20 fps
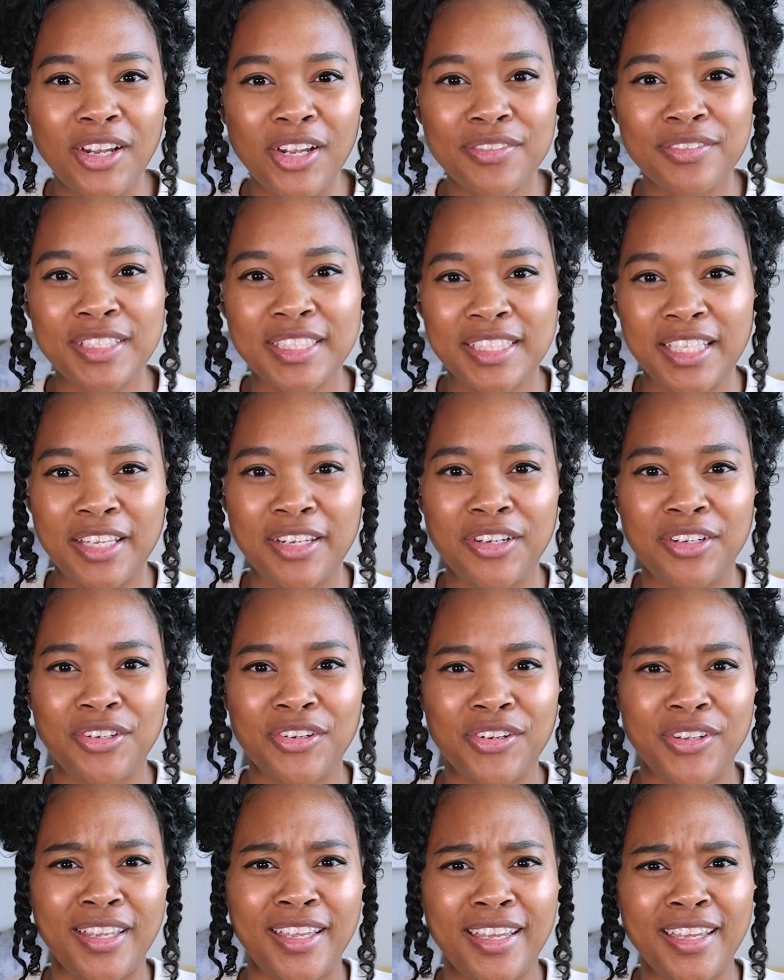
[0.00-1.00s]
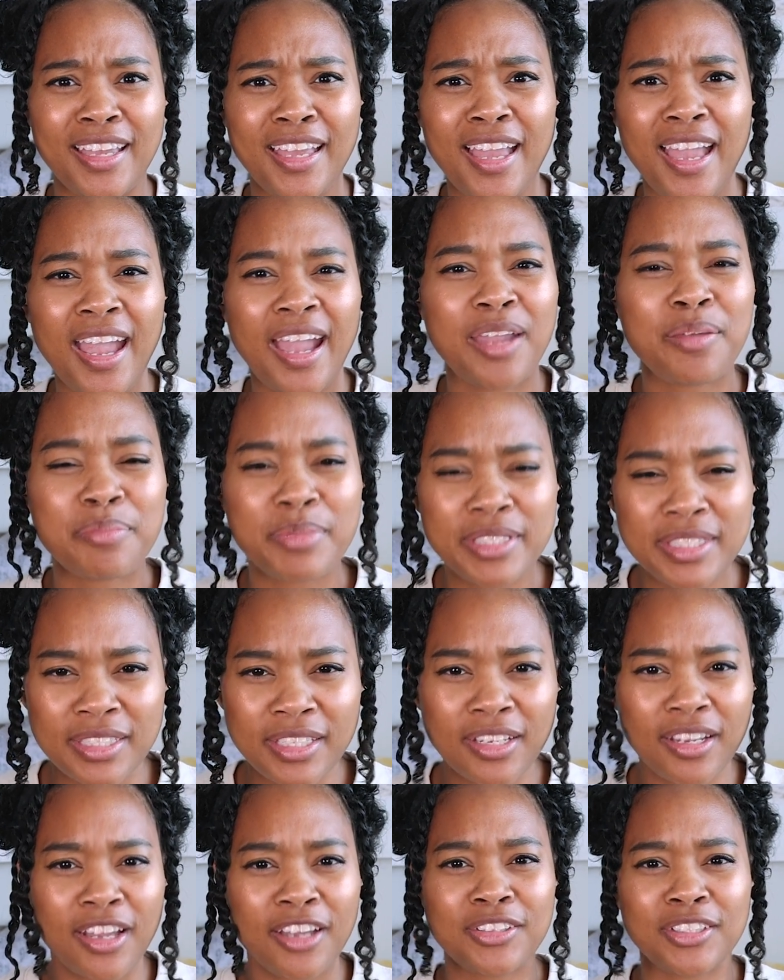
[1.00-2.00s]
All of a sudden you're like, I miss
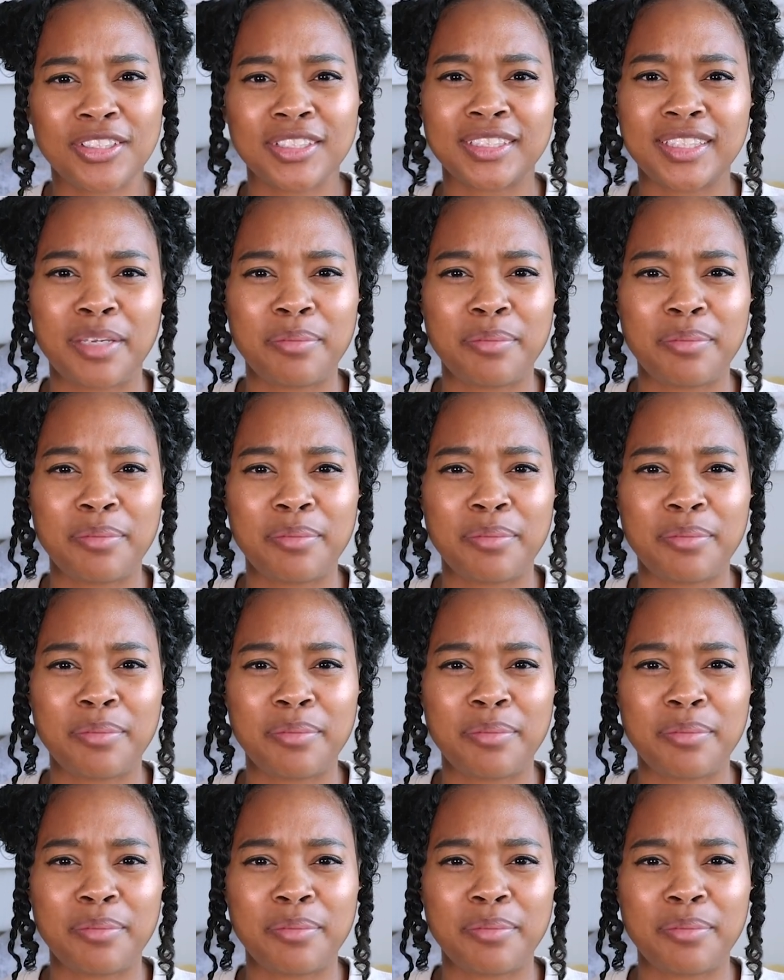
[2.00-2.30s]
the cuddles,